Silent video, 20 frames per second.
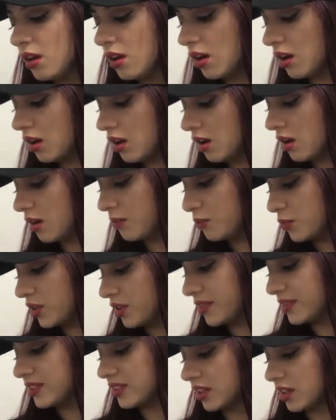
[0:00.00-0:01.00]
What
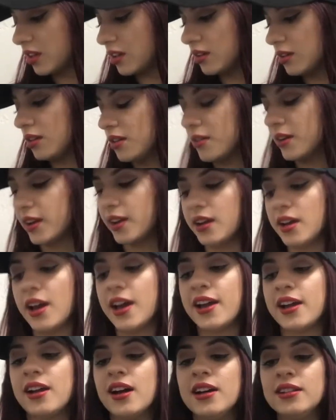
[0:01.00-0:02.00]
else did I get? All right,
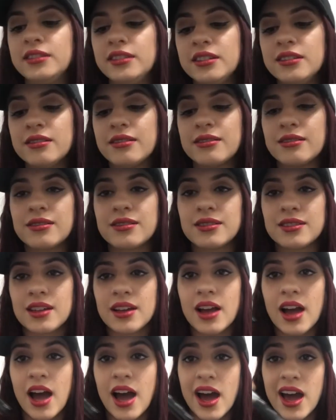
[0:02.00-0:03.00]
I got this
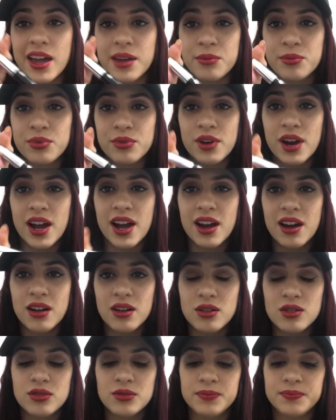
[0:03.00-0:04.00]

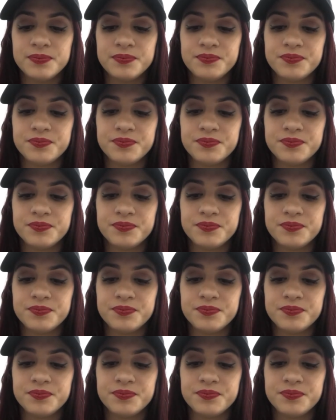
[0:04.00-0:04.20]
eyebrow.